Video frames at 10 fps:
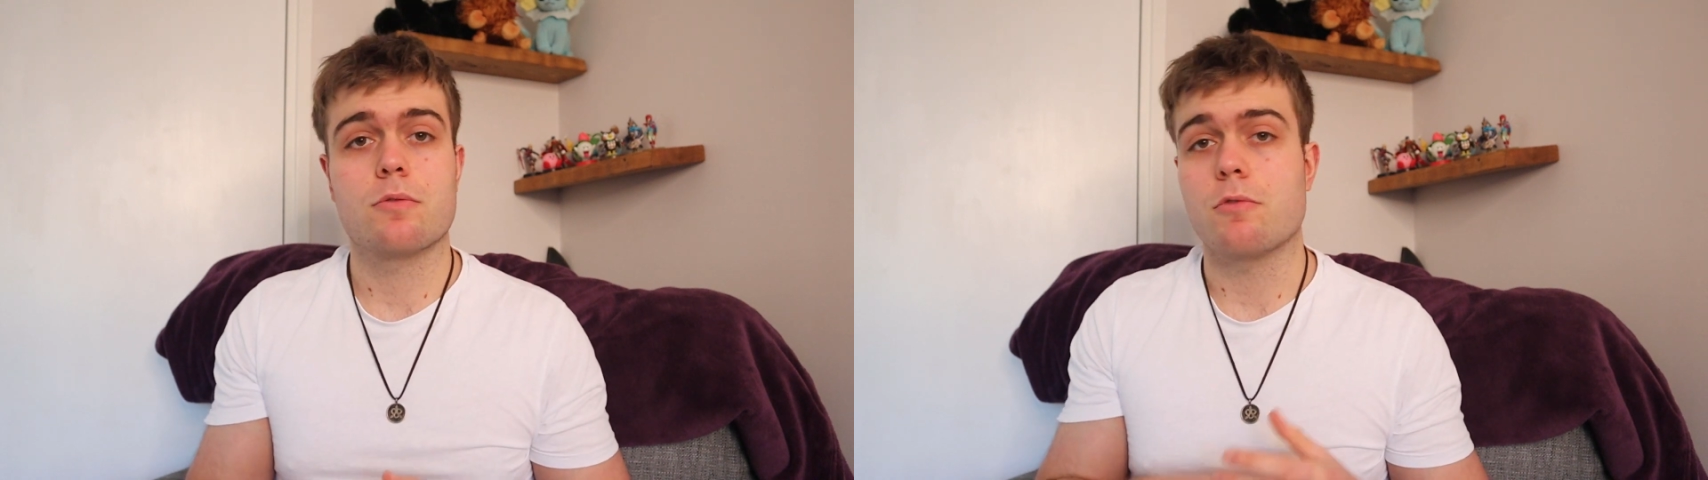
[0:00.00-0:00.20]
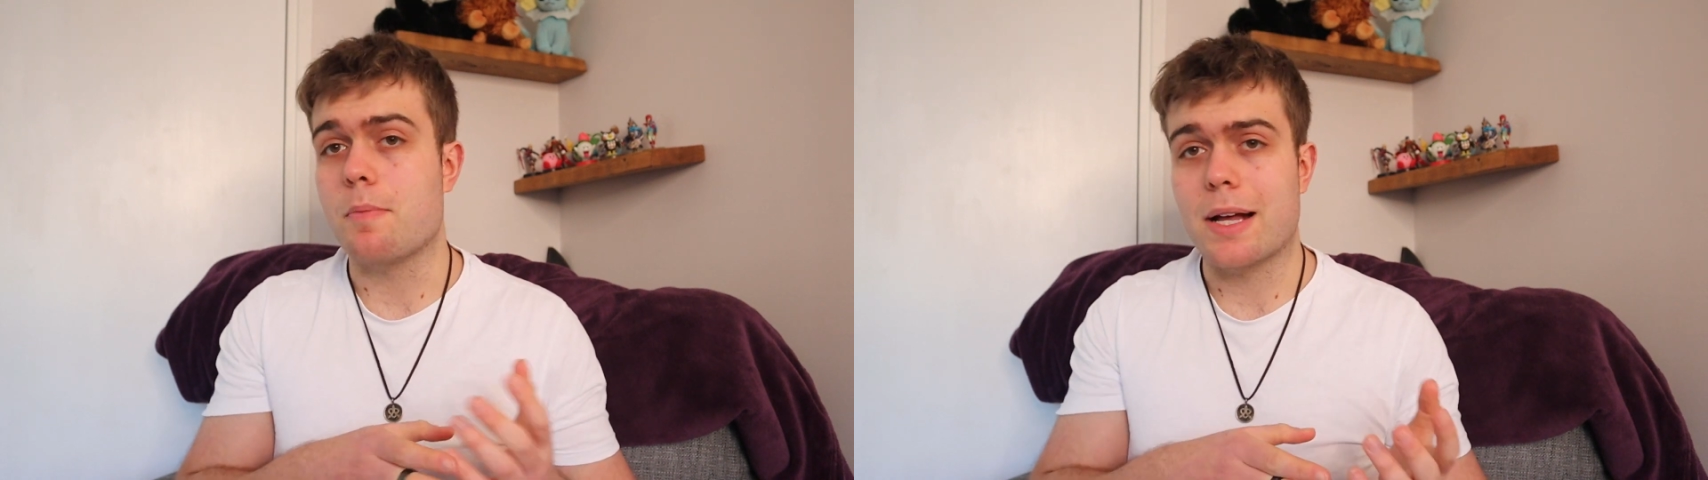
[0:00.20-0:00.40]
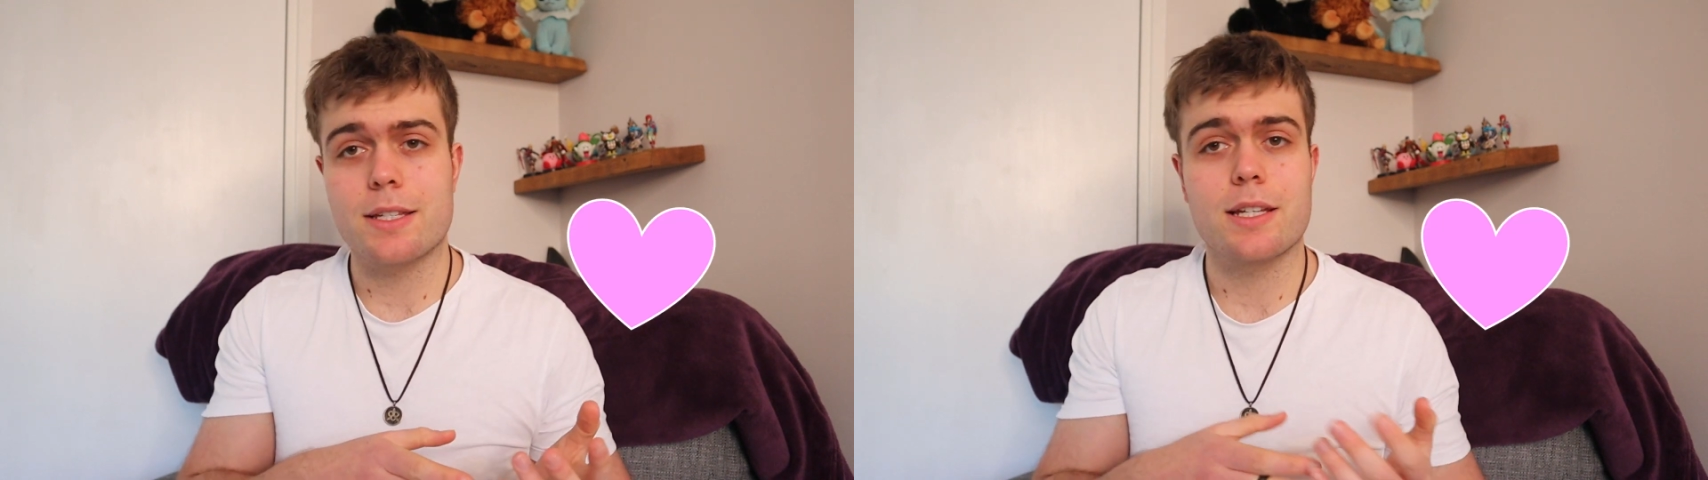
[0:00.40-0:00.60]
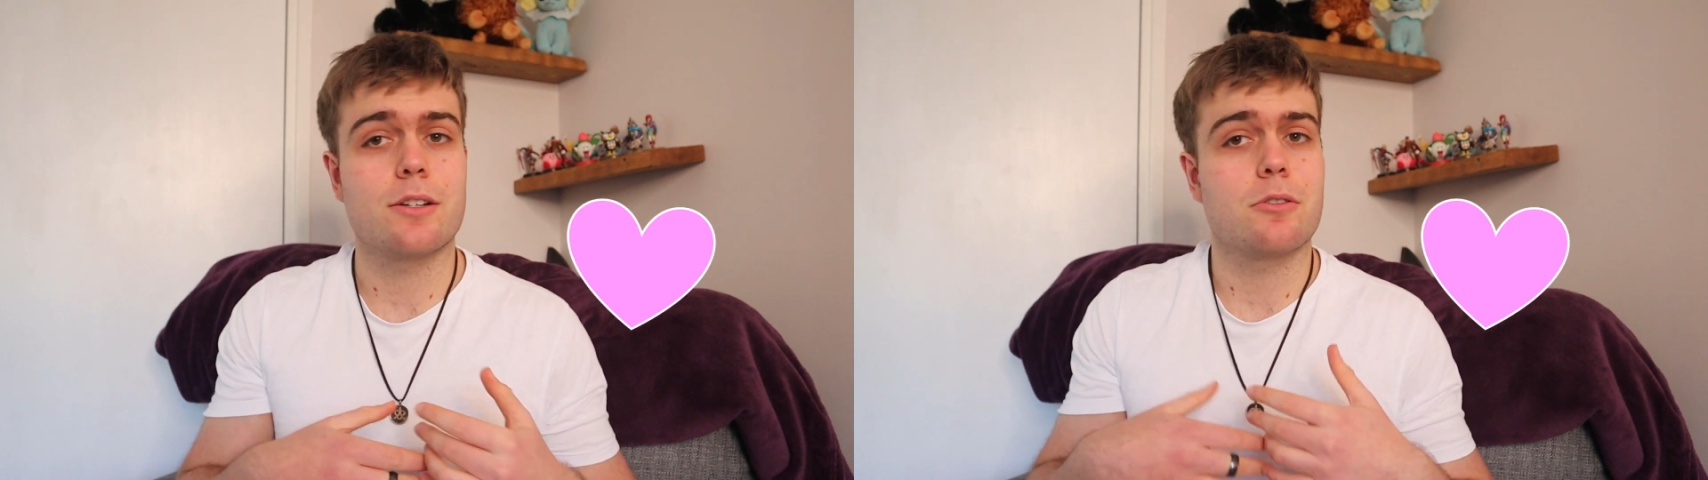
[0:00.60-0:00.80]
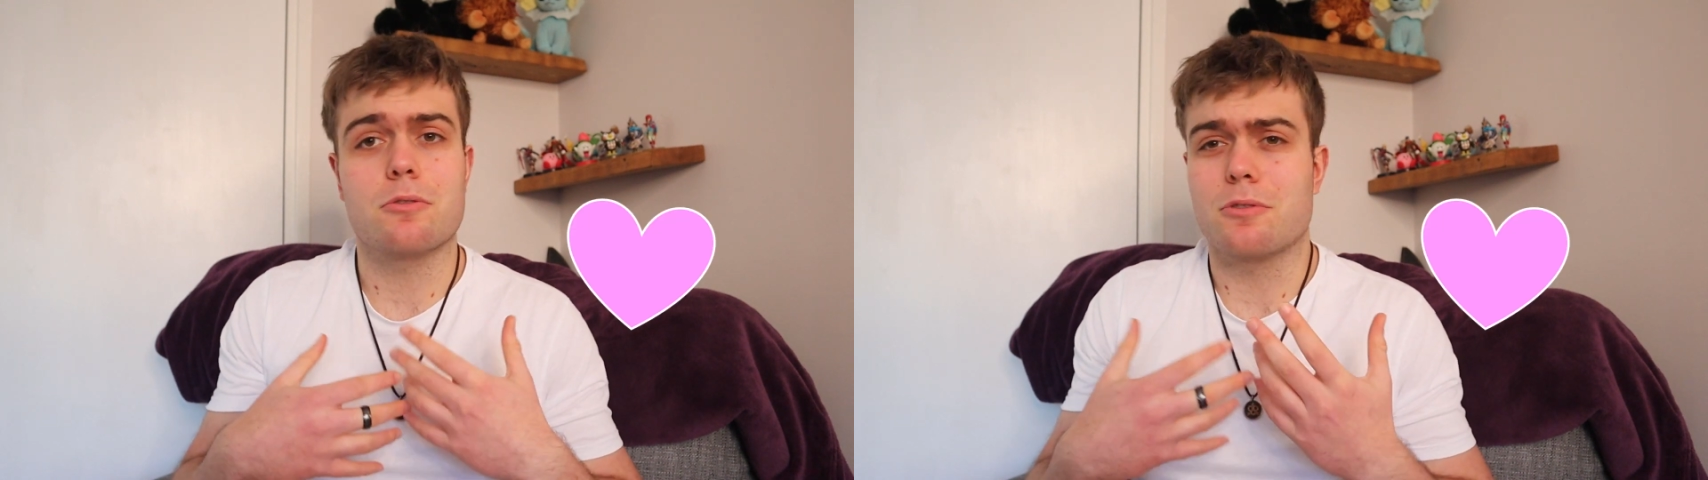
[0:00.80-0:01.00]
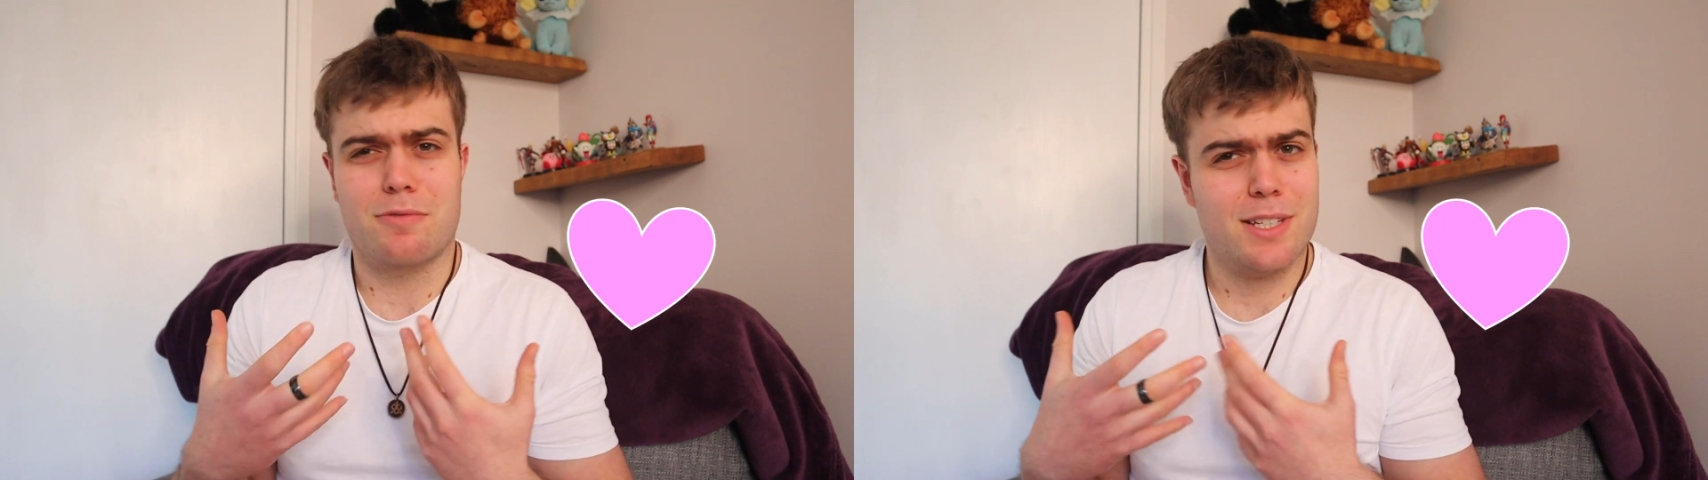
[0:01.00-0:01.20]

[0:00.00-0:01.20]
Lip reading: romantic or